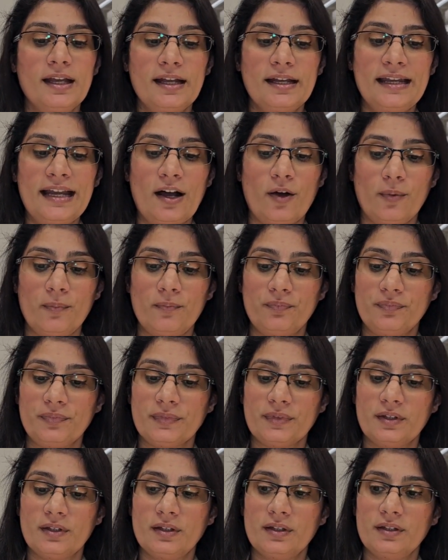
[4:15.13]
Now,
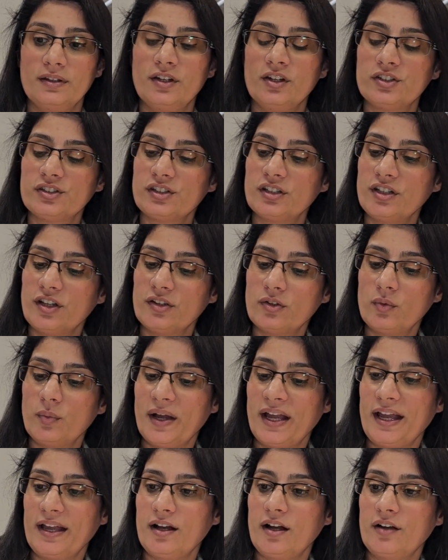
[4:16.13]
there's another
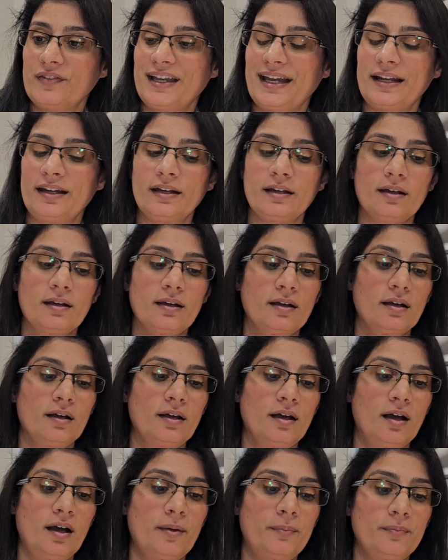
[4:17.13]
way of getting
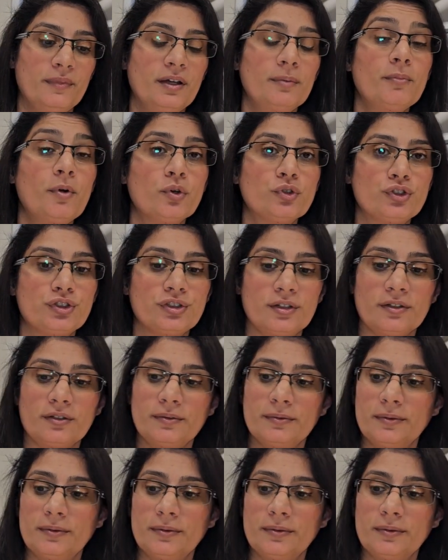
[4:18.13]
a motion.